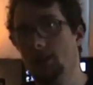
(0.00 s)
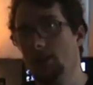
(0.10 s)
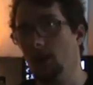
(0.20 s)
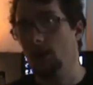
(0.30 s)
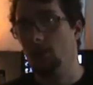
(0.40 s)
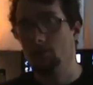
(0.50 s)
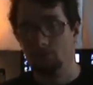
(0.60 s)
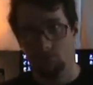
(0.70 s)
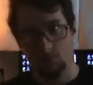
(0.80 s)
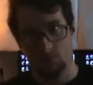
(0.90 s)
Um,
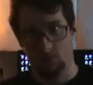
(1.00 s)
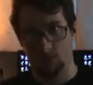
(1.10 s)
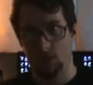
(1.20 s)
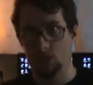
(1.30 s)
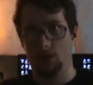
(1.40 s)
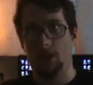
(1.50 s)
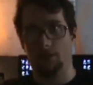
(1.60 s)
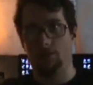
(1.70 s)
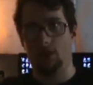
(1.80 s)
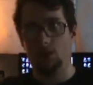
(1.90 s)
you can
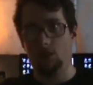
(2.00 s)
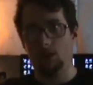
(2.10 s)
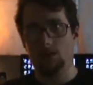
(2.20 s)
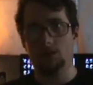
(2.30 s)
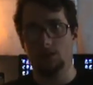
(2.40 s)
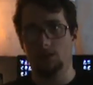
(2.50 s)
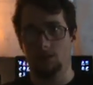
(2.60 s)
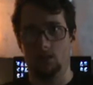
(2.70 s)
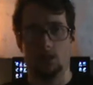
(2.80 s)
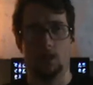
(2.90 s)
get followers.
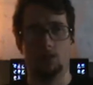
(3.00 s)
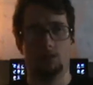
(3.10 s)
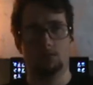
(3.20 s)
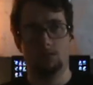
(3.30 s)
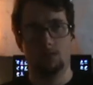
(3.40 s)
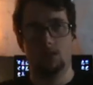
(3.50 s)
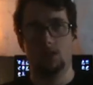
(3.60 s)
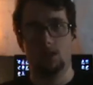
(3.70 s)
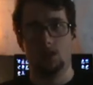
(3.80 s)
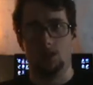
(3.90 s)
You know,
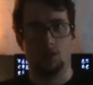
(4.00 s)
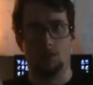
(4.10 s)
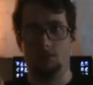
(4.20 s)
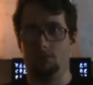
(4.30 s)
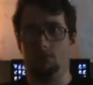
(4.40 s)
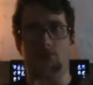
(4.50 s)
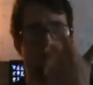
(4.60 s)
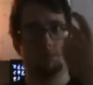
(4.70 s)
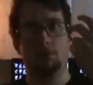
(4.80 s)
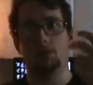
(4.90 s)
you
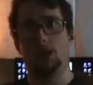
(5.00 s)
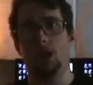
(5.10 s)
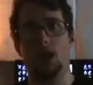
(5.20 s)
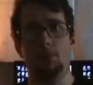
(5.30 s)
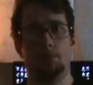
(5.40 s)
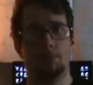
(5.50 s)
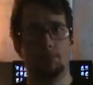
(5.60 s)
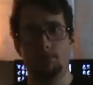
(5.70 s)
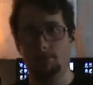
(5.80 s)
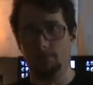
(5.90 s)
build a keep,
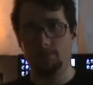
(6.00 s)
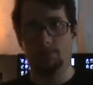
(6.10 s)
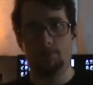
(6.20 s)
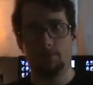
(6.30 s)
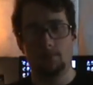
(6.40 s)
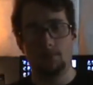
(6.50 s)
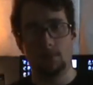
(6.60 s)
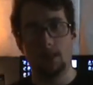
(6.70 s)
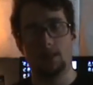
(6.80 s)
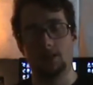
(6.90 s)

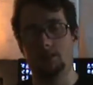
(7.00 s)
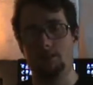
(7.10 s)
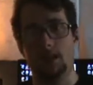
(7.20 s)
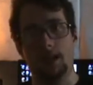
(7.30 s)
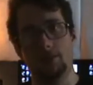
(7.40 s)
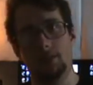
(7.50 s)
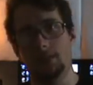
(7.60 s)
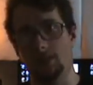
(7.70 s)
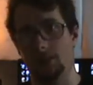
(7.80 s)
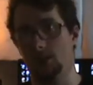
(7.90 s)
then you staff
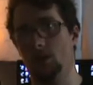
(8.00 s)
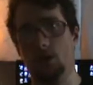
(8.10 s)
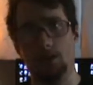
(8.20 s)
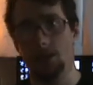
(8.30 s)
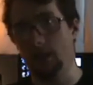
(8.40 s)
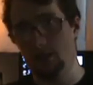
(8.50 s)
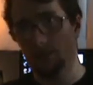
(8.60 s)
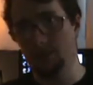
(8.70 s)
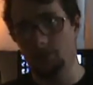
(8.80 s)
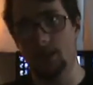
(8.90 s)
it, and you go out get
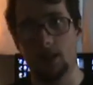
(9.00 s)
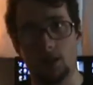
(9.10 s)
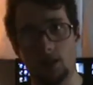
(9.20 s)
get